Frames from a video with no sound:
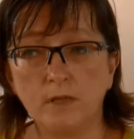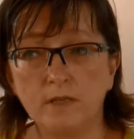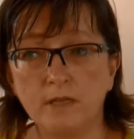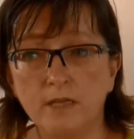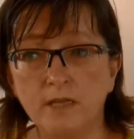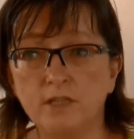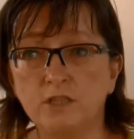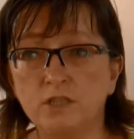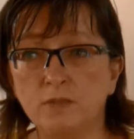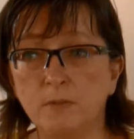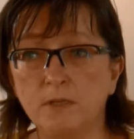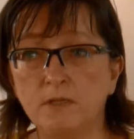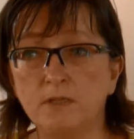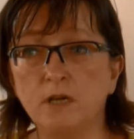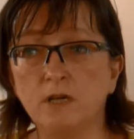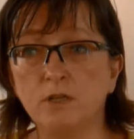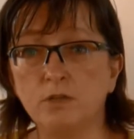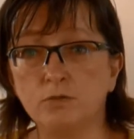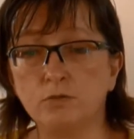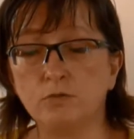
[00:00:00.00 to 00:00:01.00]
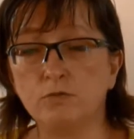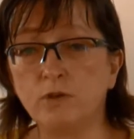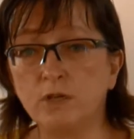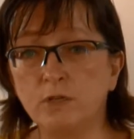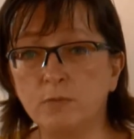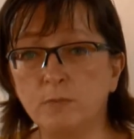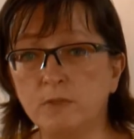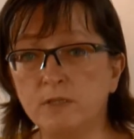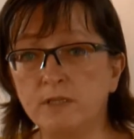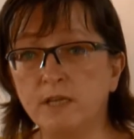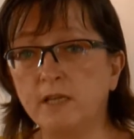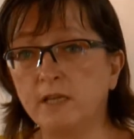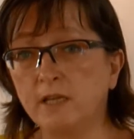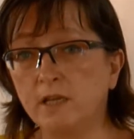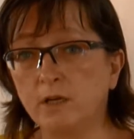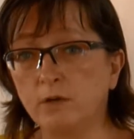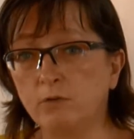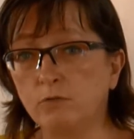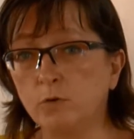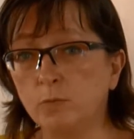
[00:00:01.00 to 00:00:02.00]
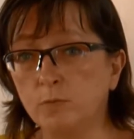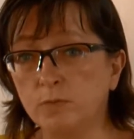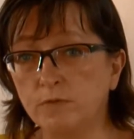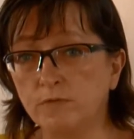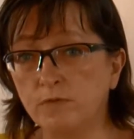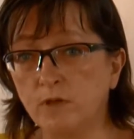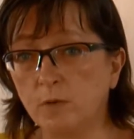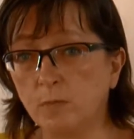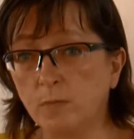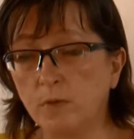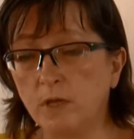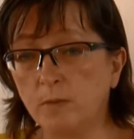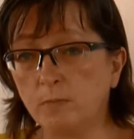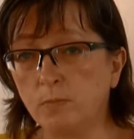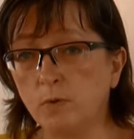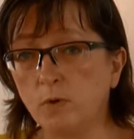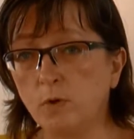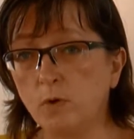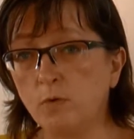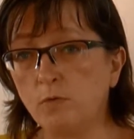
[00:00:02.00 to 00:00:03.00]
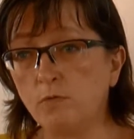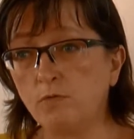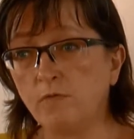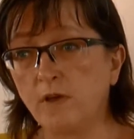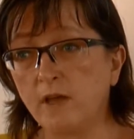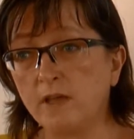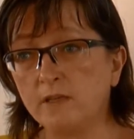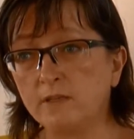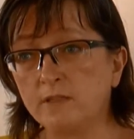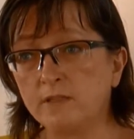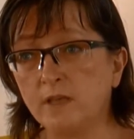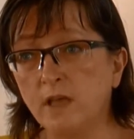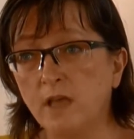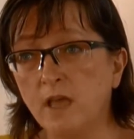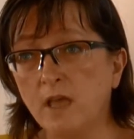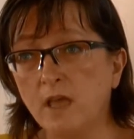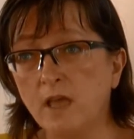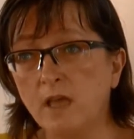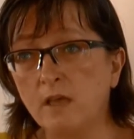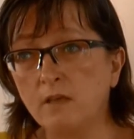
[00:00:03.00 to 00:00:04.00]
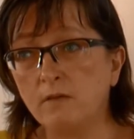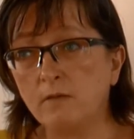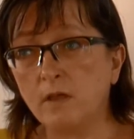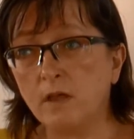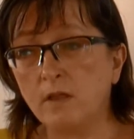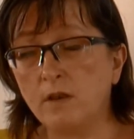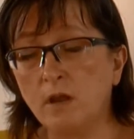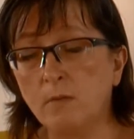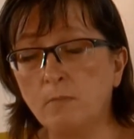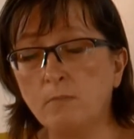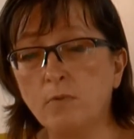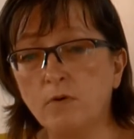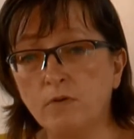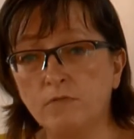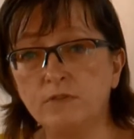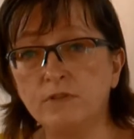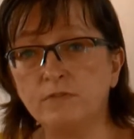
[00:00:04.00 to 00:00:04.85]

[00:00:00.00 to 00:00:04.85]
needs to be done to address particular groups of young people who face a number of